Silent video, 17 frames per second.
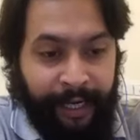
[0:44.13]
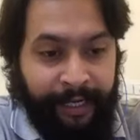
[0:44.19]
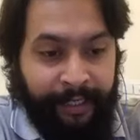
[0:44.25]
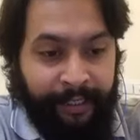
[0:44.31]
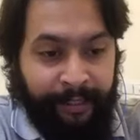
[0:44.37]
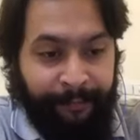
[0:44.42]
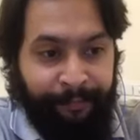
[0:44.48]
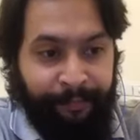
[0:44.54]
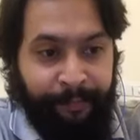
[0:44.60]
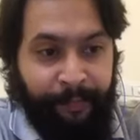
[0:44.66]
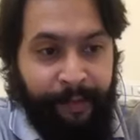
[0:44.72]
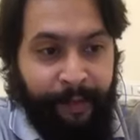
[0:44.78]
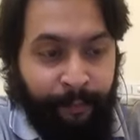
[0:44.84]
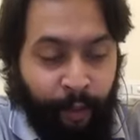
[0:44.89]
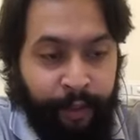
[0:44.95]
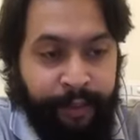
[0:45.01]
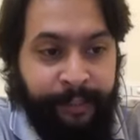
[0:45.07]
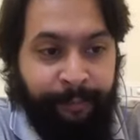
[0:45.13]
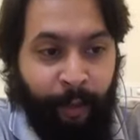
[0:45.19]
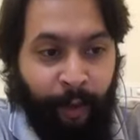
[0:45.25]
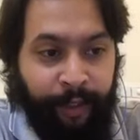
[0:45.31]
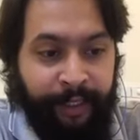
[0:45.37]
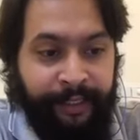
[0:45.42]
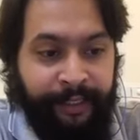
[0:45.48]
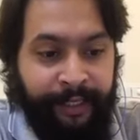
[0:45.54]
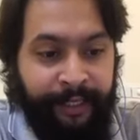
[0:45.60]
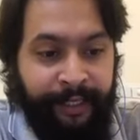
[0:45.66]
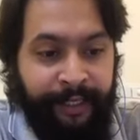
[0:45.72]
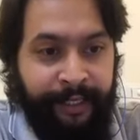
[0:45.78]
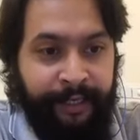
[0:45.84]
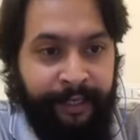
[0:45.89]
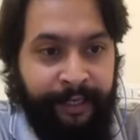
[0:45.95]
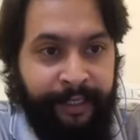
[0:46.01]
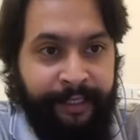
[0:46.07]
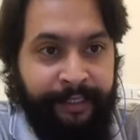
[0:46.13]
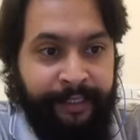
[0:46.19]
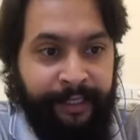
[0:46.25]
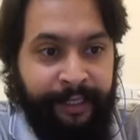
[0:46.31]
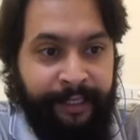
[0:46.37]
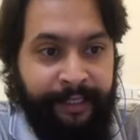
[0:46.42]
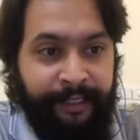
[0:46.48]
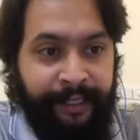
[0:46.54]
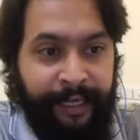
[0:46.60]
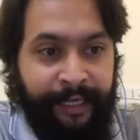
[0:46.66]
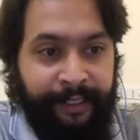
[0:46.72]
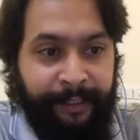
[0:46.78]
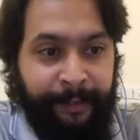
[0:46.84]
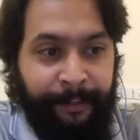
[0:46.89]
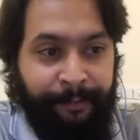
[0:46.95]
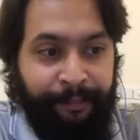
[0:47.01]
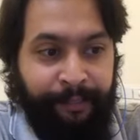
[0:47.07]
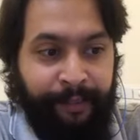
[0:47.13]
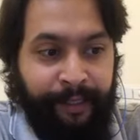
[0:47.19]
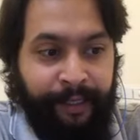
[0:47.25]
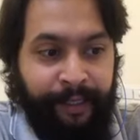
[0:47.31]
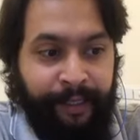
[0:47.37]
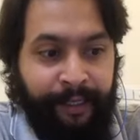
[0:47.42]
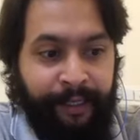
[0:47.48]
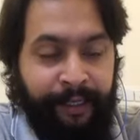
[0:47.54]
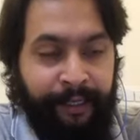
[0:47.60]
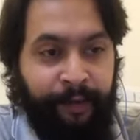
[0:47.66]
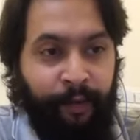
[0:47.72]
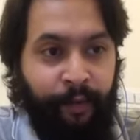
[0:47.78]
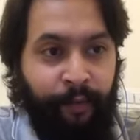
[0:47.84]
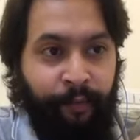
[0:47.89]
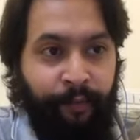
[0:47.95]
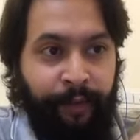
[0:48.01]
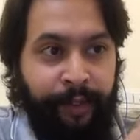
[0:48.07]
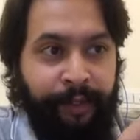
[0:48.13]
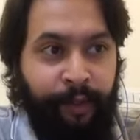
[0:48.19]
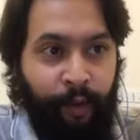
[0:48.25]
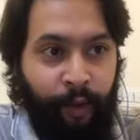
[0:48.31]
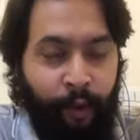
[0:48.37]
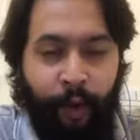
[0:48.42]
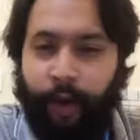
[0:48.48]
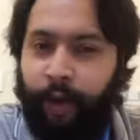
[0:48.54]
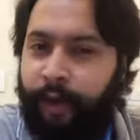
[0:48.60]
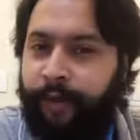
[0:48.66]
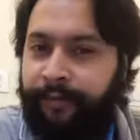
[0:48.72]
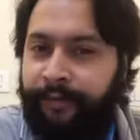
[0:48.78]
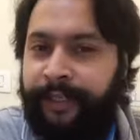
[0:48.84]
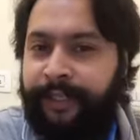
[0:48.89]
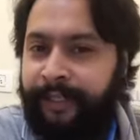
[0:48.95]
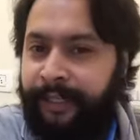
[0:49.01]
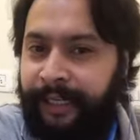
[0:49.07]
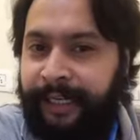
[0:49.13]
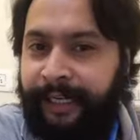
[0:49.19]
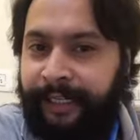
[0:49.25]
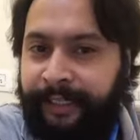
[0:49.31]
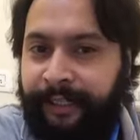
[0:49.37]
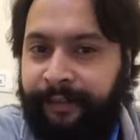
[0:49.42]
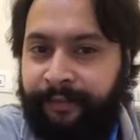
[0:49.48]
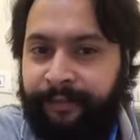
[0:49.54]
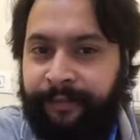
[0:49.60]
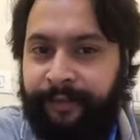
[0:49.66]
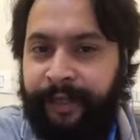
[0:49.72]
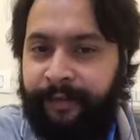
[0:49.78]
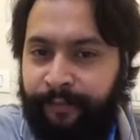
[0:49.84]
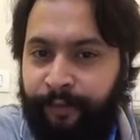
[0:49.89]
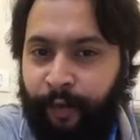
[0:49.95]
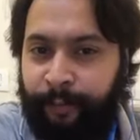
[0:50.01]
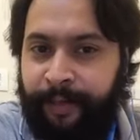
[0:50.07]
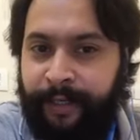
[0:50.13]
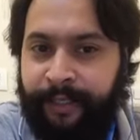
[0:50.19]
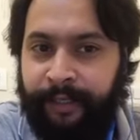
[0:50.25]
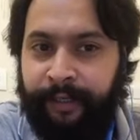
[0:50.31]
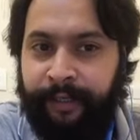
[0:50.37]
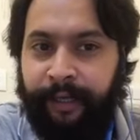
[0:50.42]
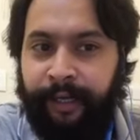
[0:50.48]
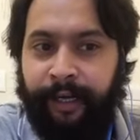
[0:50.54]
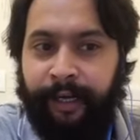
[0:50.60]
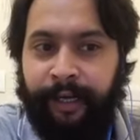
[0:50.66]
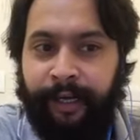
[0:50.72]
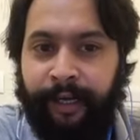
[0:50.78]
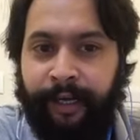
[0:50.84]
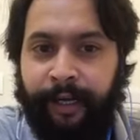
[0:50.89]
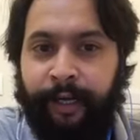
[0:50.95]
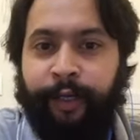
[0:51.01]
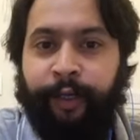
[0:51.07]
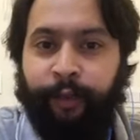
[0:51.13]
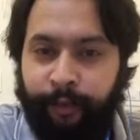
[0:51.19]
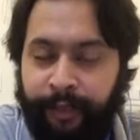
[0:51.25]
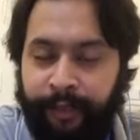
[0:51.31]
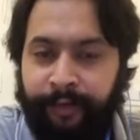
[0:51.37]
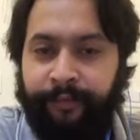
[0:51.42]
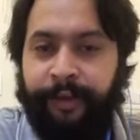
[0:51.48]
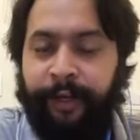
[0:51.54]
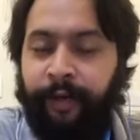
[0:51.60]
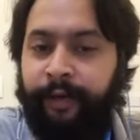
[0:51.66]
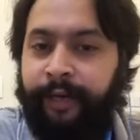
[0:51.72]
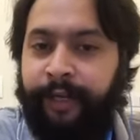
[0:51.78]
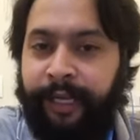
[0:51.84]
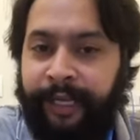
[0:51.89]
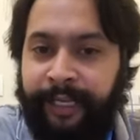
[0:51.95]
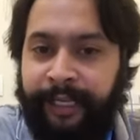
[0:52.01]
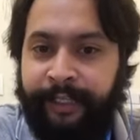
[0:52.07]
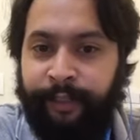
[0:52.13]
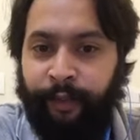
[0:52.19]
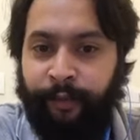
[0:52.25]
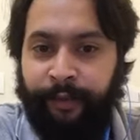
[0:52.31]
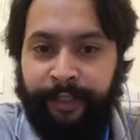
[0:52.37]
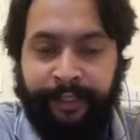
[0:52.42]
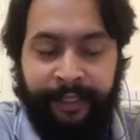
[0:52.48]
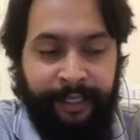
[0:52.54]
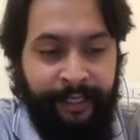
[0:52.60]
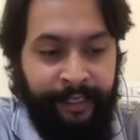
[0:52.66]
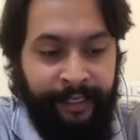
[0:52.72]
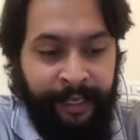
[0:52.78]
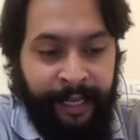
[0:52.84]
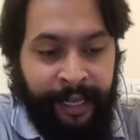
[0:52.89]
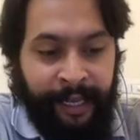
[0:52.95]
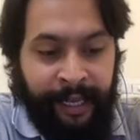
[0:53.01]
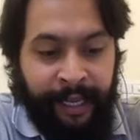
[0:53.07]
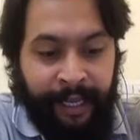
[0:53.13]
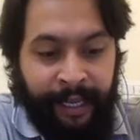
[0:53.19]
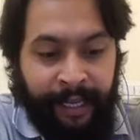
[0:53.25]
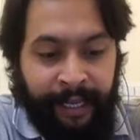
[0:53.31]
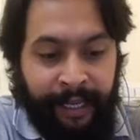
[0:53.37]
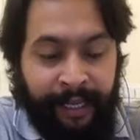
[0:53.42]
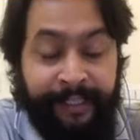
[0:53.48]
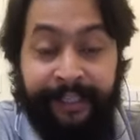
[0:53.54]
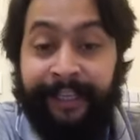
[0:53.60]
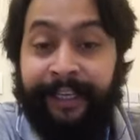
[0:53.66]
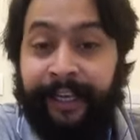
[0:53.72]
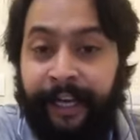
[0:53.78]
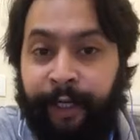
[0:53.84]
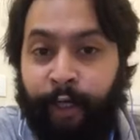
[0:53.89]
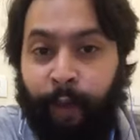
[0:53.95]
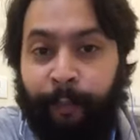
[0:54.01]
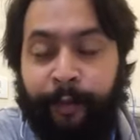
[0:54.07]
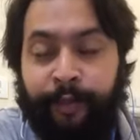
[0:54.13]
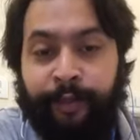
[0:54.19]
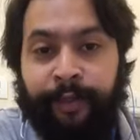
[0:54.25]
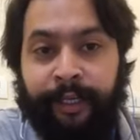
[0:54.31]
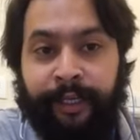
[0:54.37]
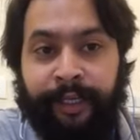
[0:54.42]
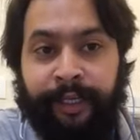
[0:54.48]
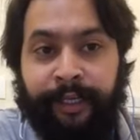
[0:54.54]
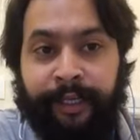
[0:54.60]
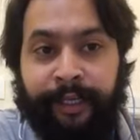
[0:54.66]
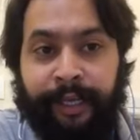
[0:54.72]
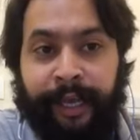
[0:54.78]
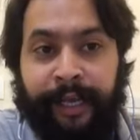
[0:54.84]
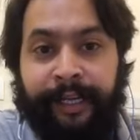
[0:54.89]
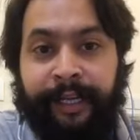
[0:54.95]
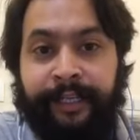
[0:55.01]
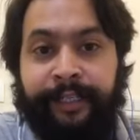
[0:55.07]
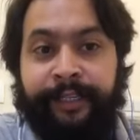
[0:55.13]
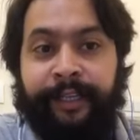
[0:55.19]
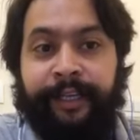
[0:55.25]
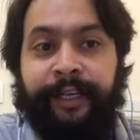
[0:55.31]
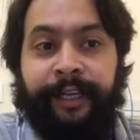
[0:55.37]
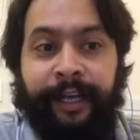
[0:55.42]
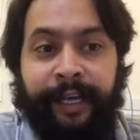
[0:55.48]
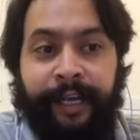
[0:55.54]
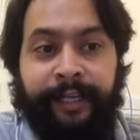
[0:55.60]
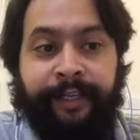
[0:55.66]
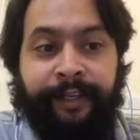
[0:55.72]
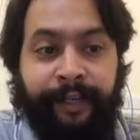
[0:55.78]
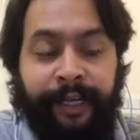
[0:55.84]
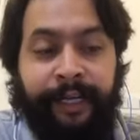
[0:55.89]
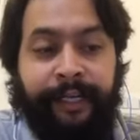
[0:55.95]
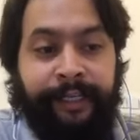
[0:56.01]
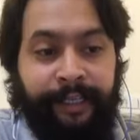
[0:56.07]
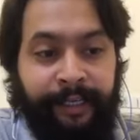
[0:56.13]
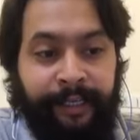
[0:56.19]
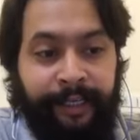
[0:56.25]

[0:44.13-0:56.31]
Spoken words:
And most important thing here is that with all of this collective information to the fellow colleagues over there, it's a great opportunity, and it's a great kind